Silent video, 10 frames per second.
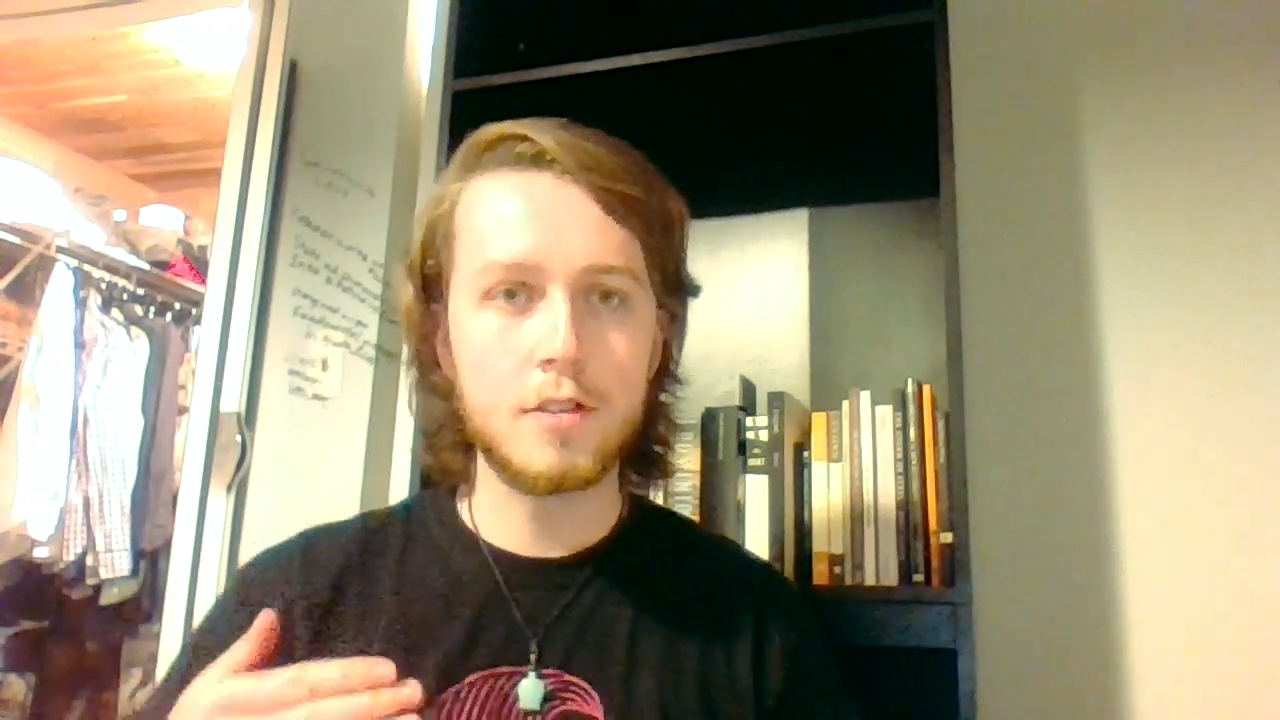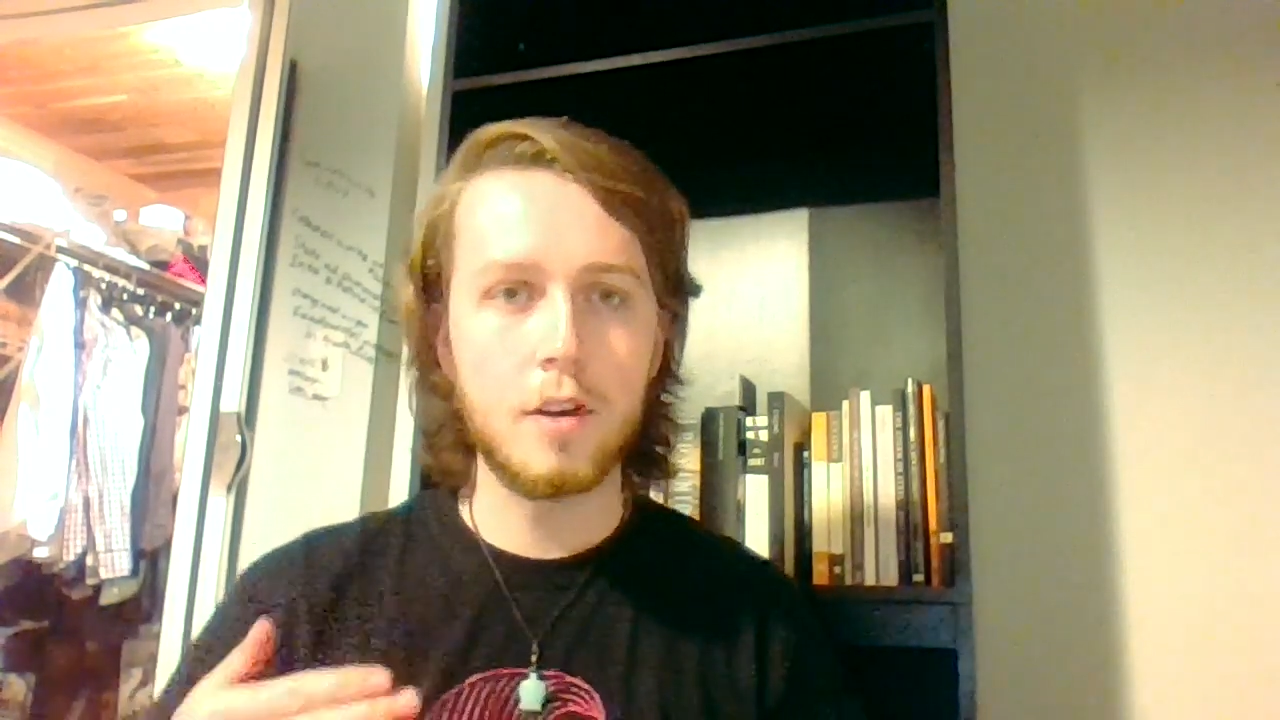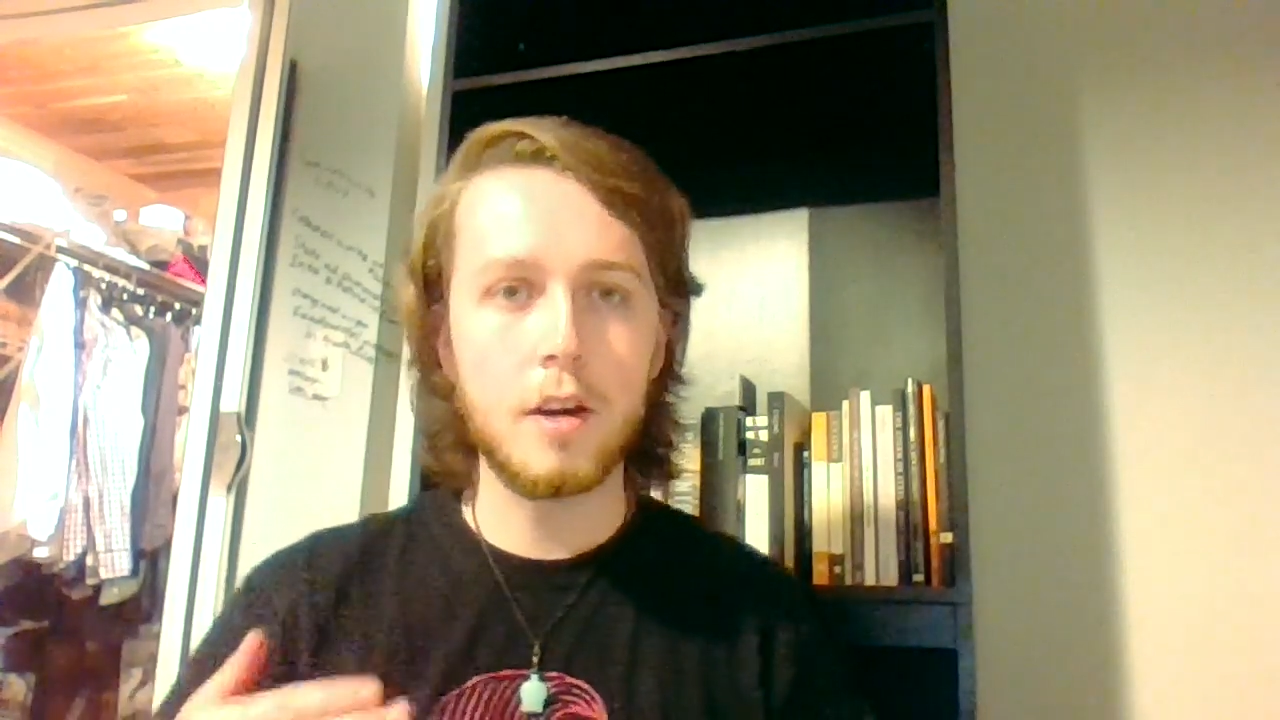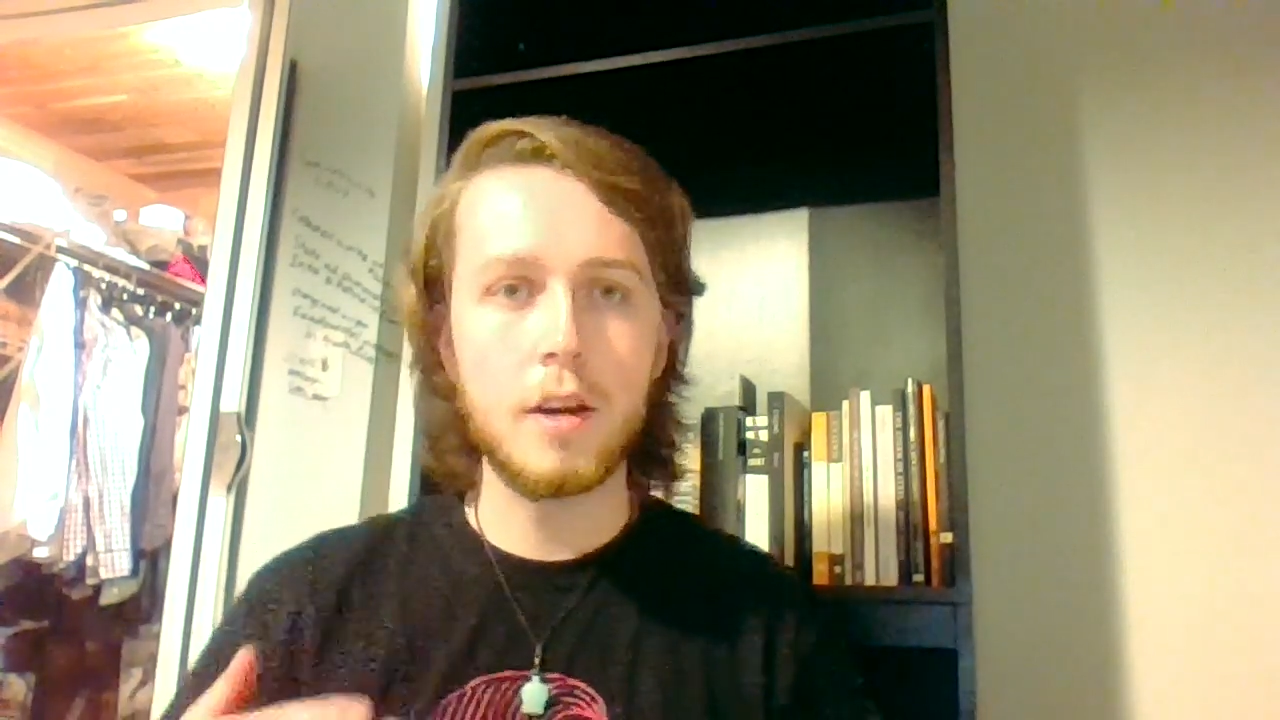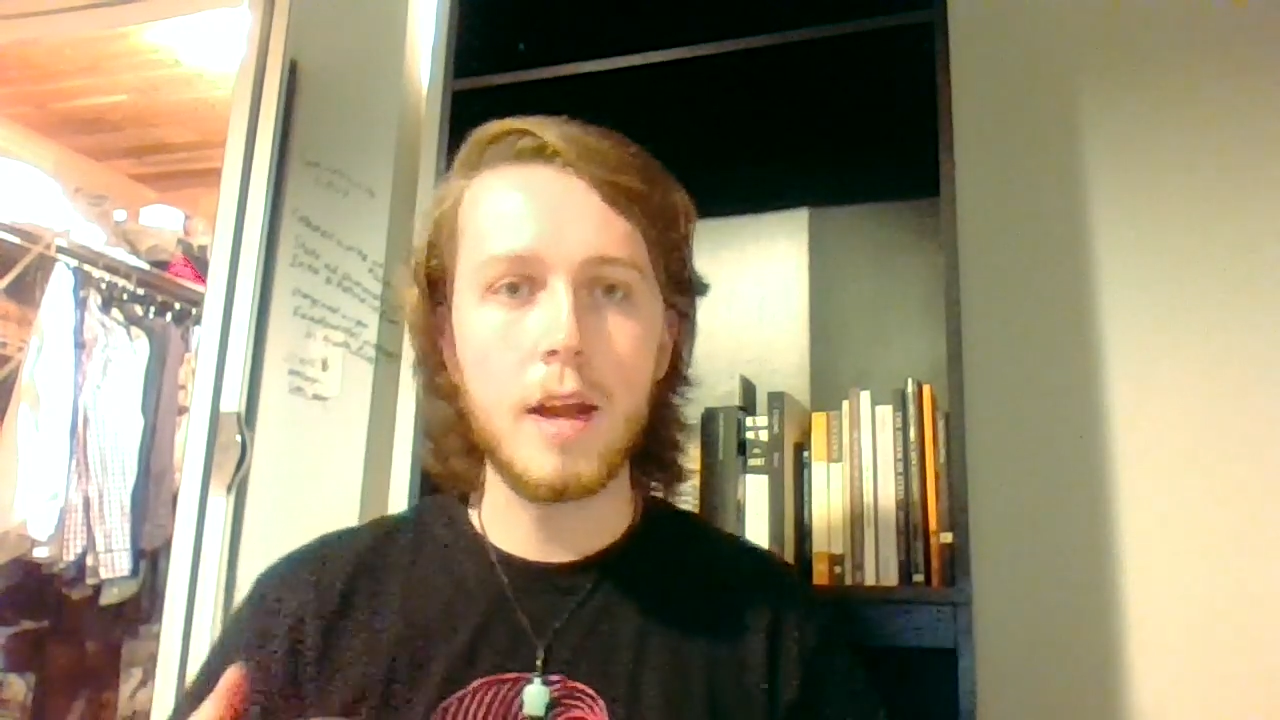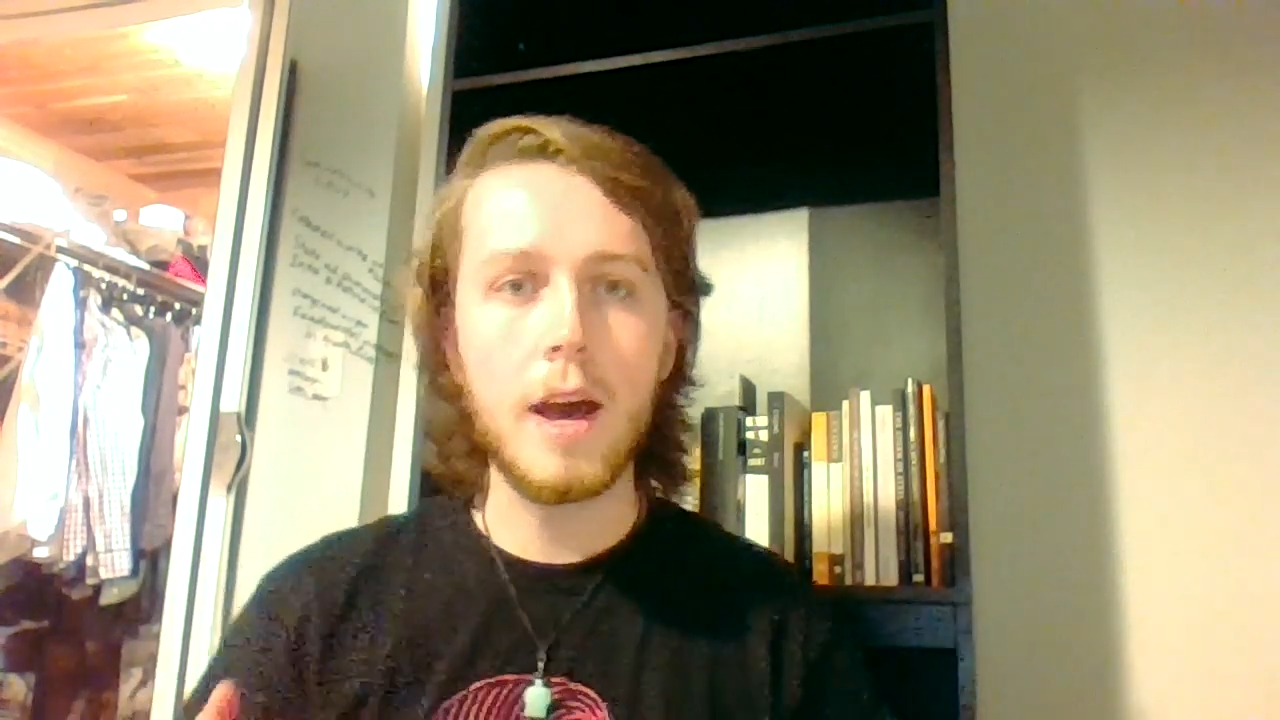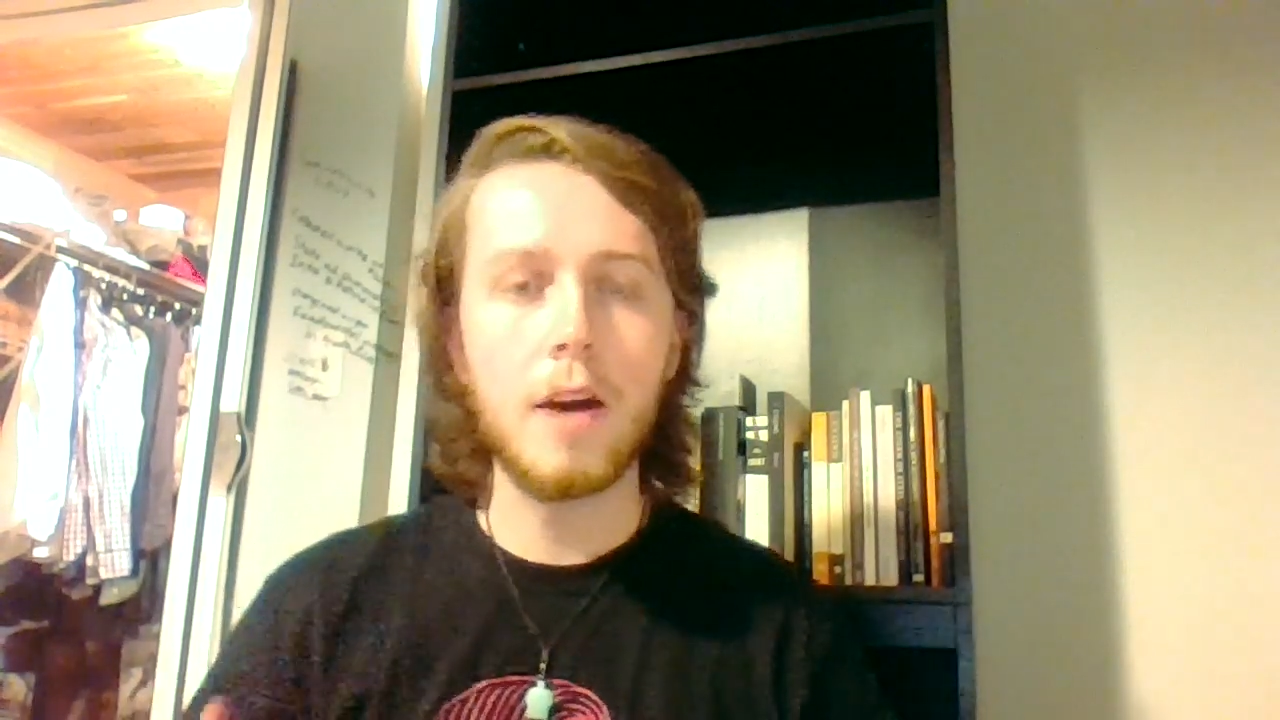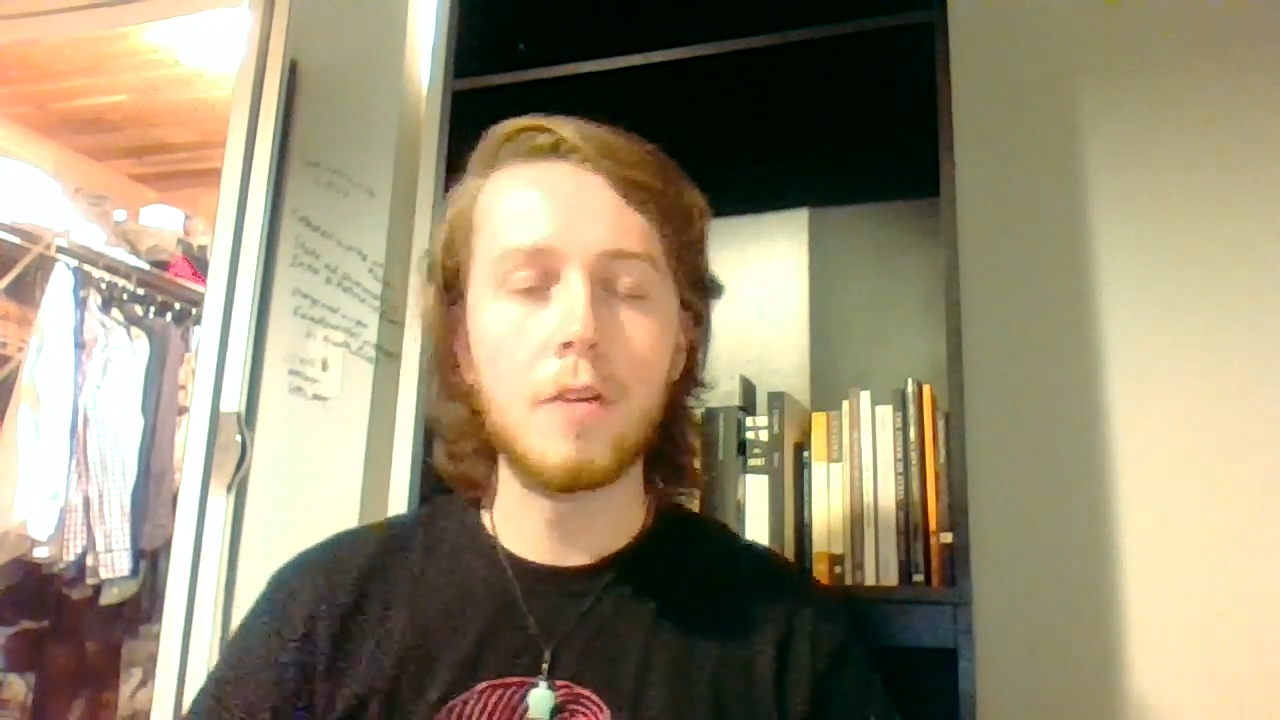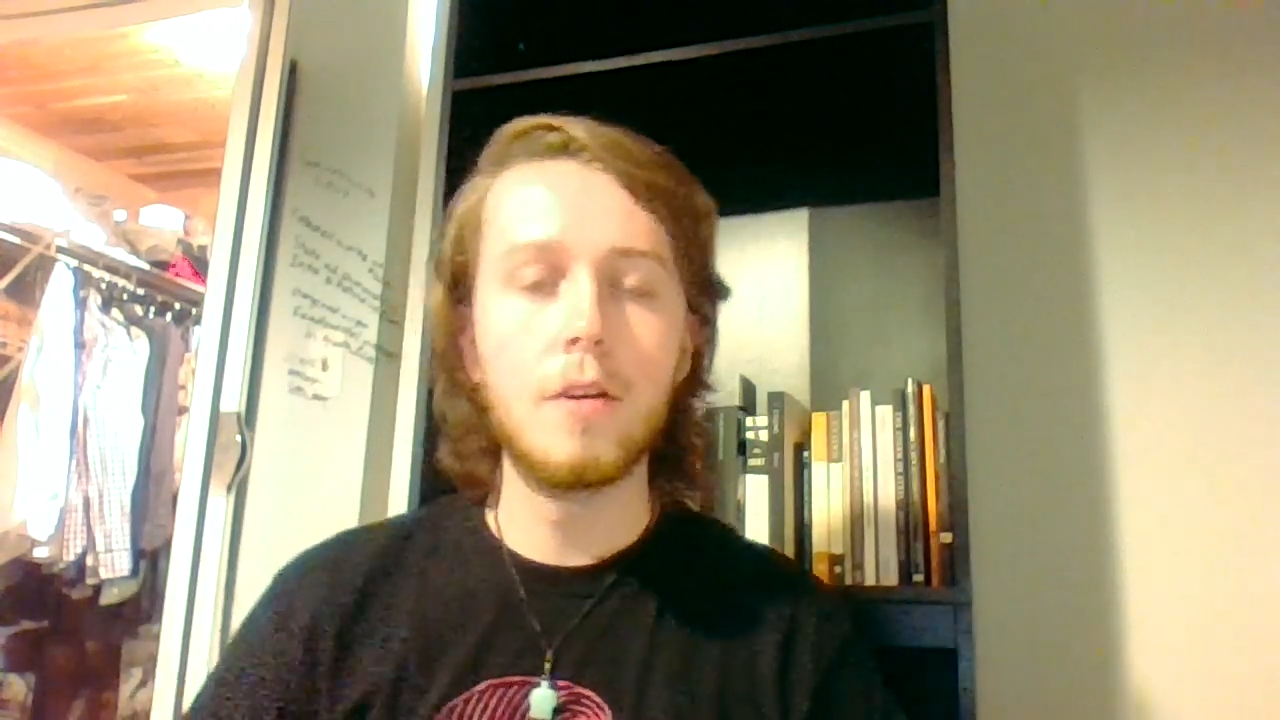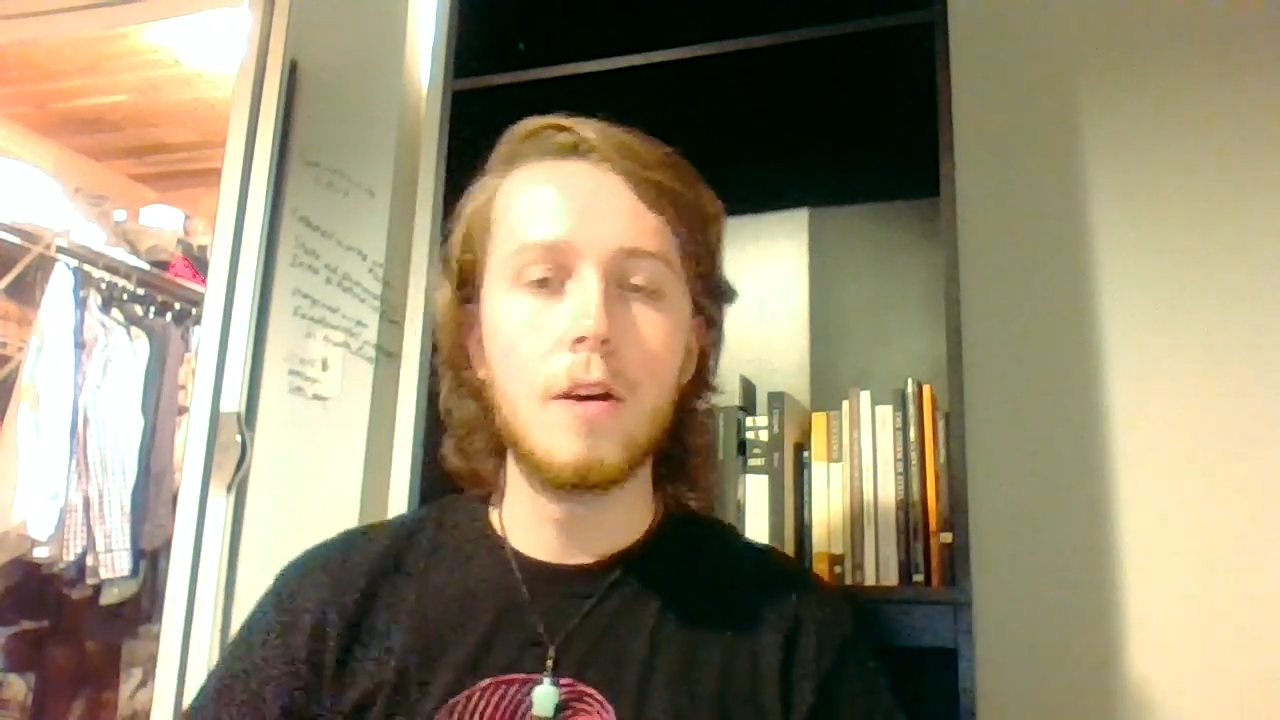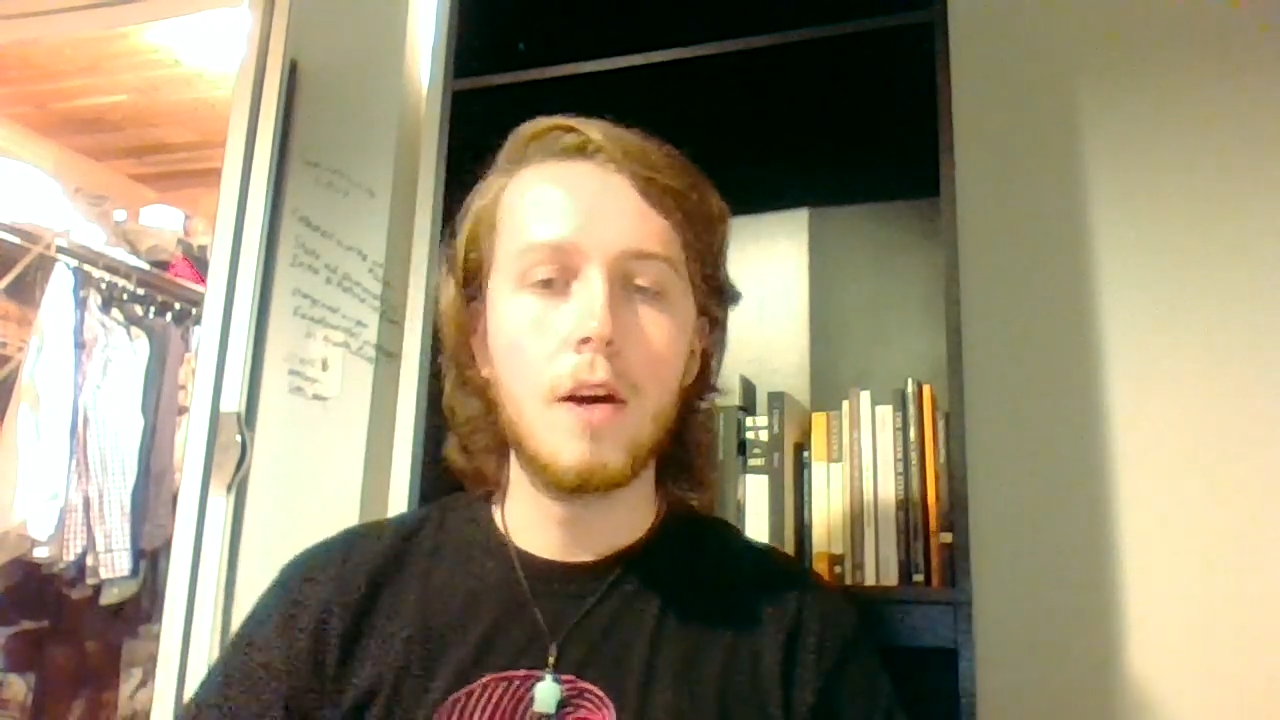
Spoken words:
on now,